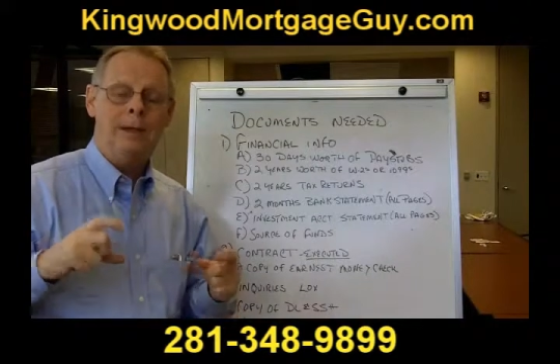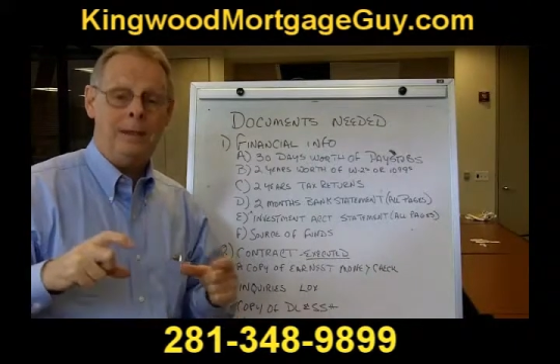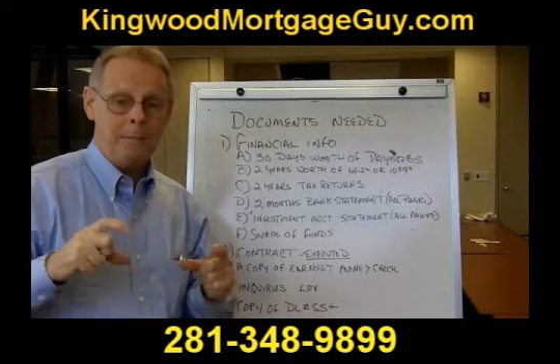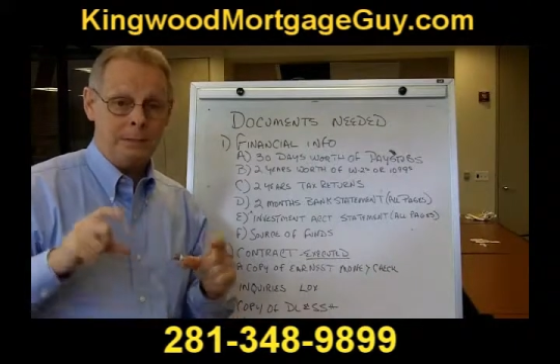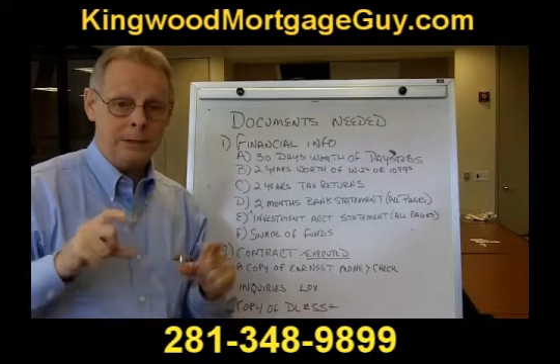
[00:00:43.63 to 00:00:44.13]

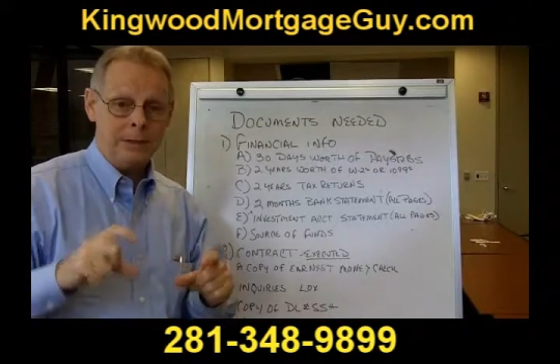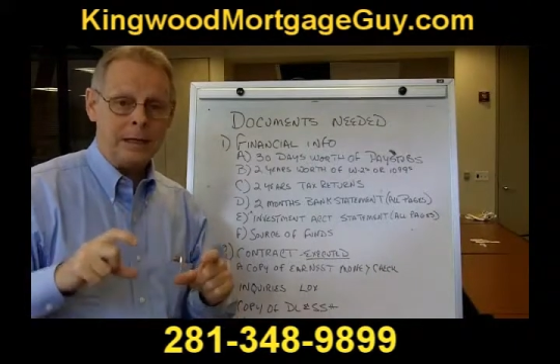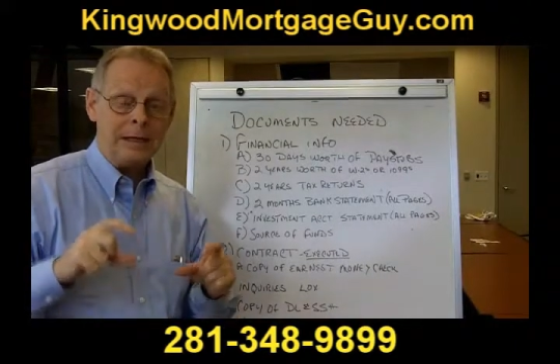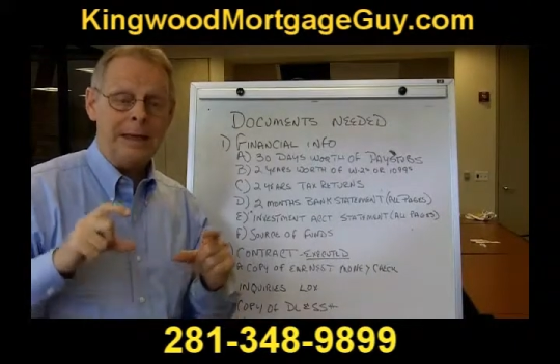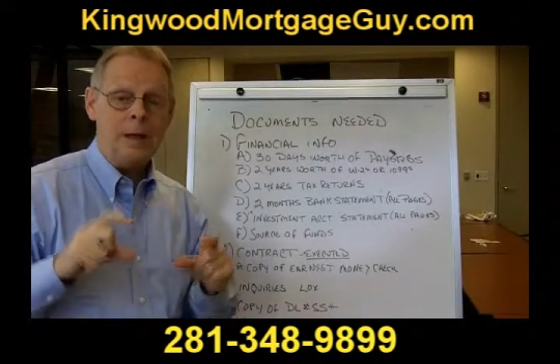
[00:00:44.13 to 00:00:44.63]
then
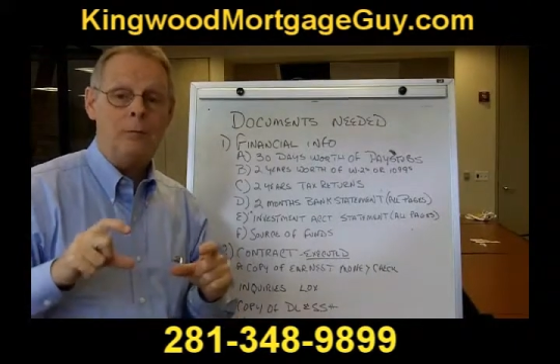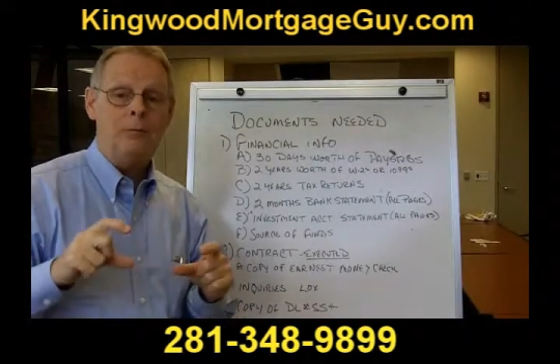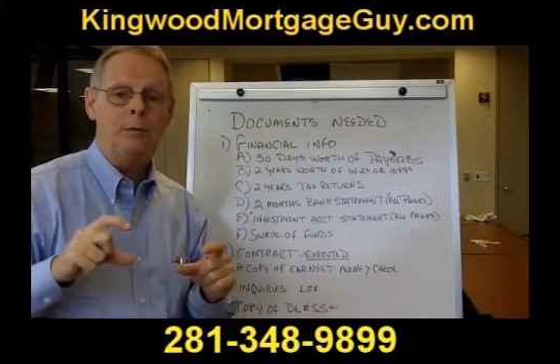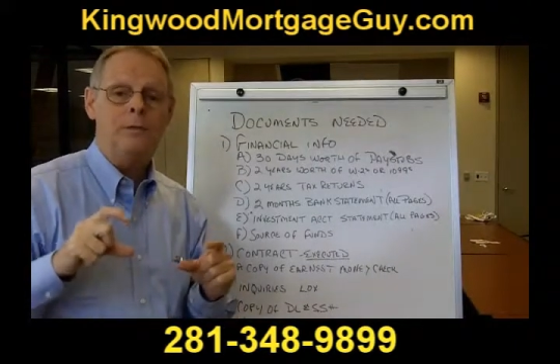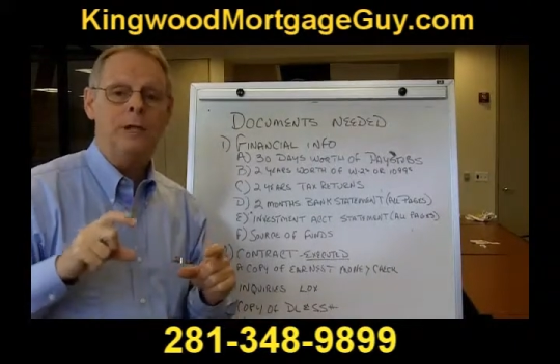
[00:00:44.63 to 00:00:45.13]
particularly
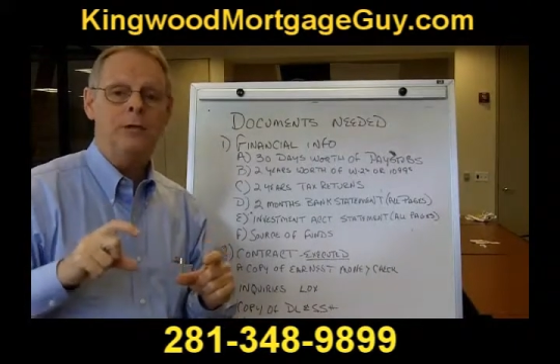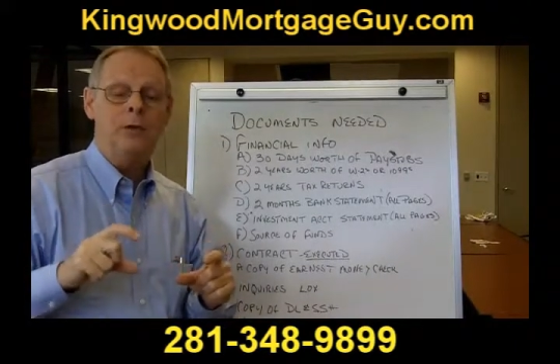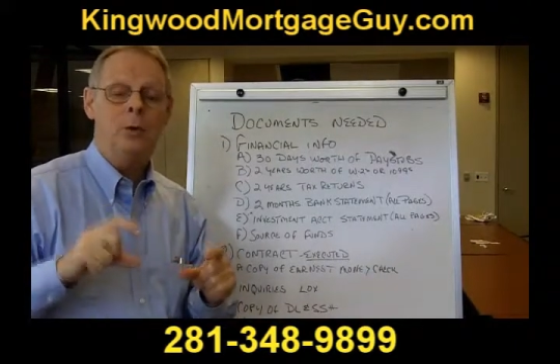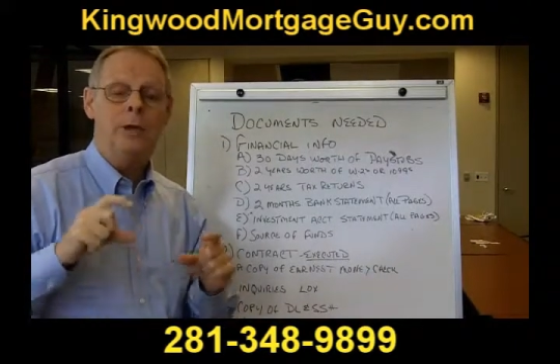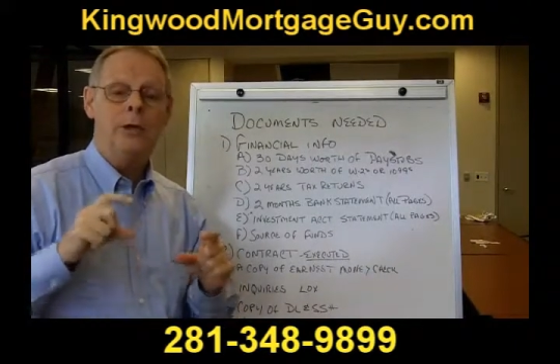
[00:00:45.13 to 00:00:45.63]
helpful if they
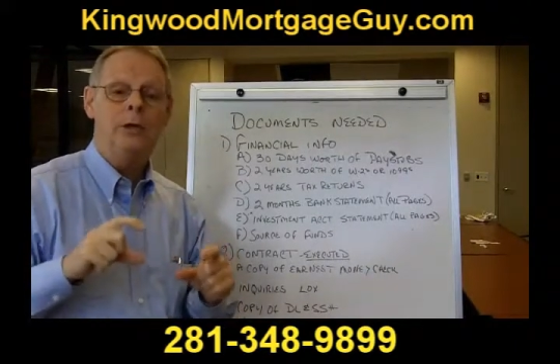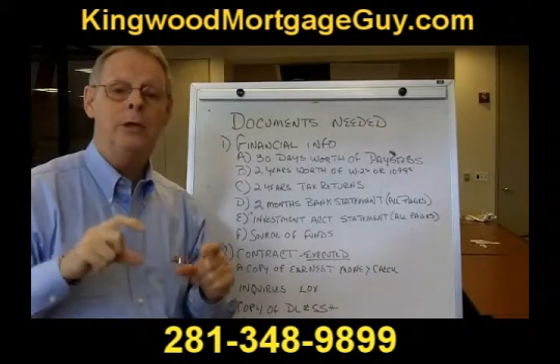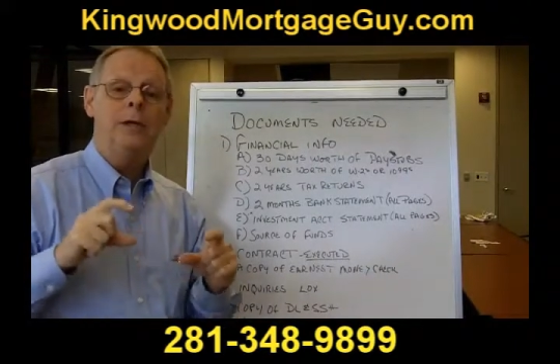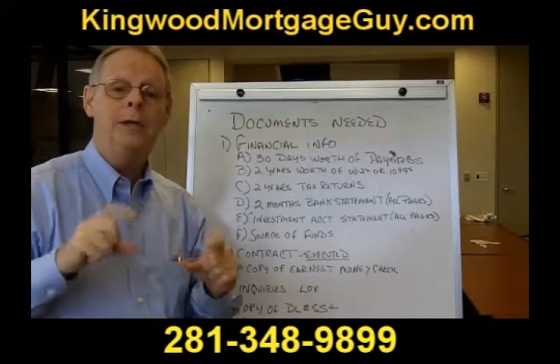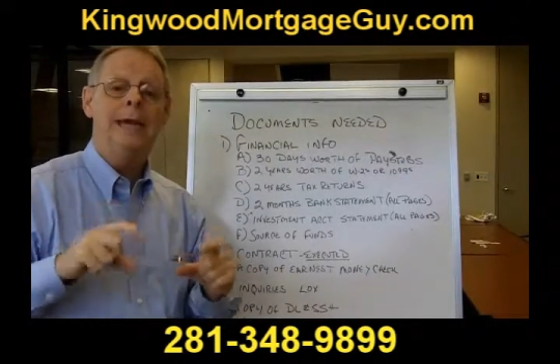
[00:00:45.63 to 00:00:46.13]
show a
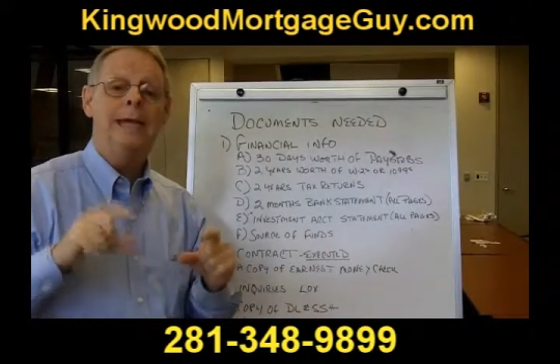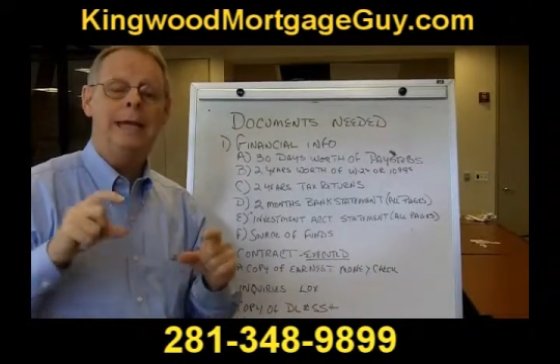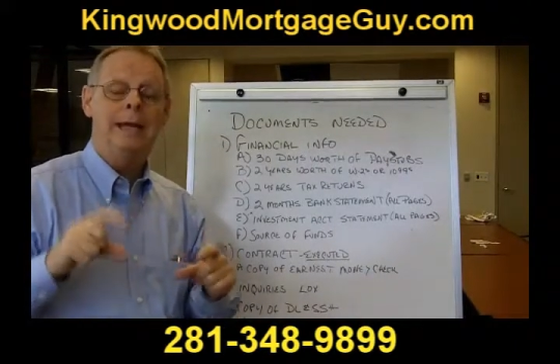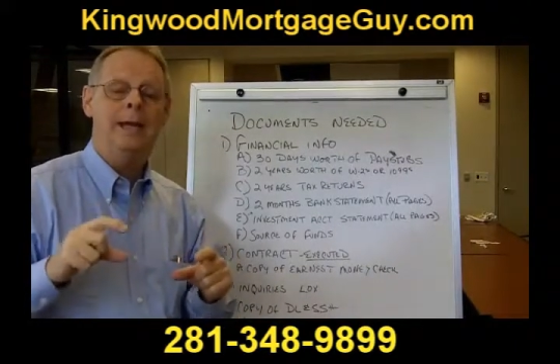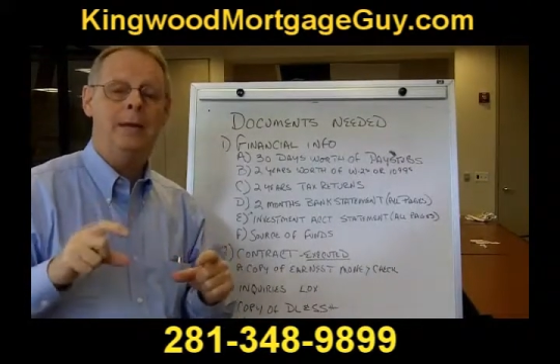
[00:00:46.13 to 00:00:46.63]

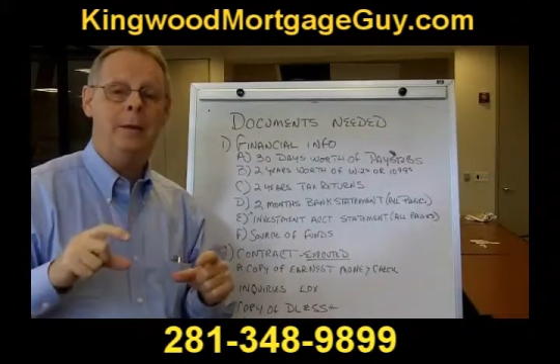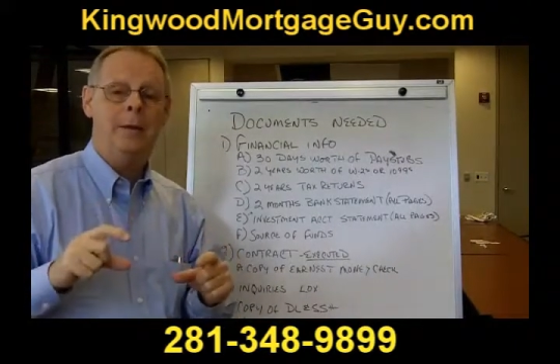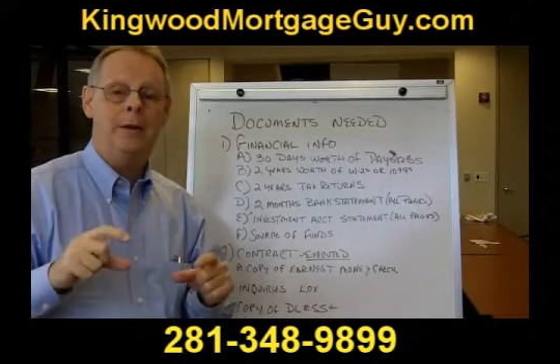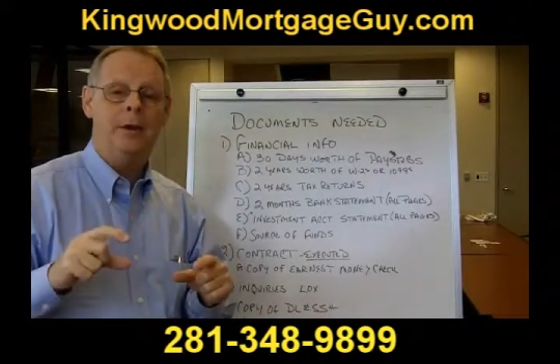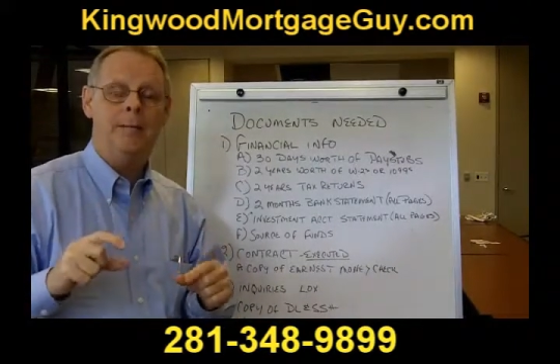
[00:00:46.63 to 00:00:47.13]
year-to-date income
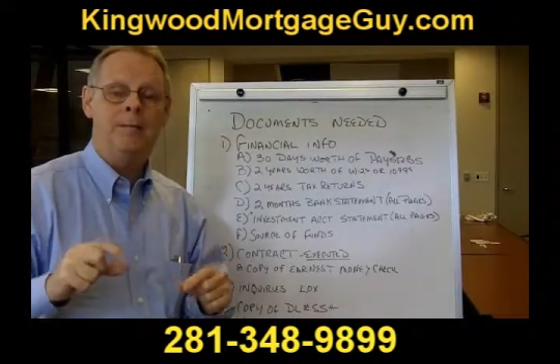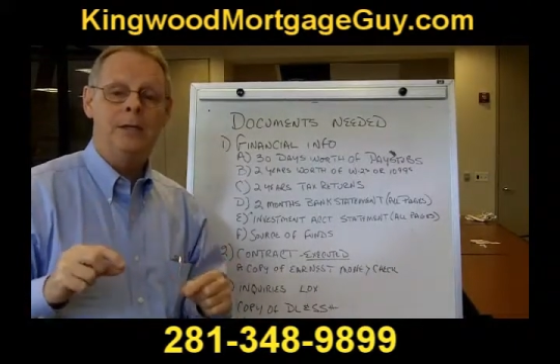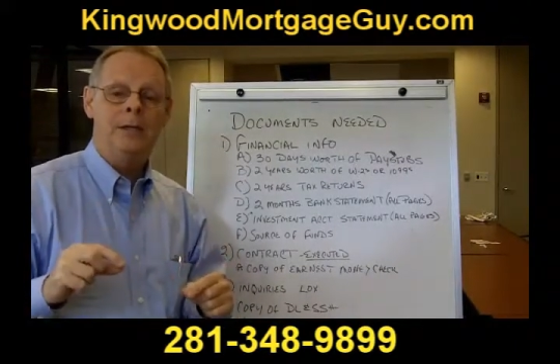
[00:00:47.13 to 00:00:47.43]
on there.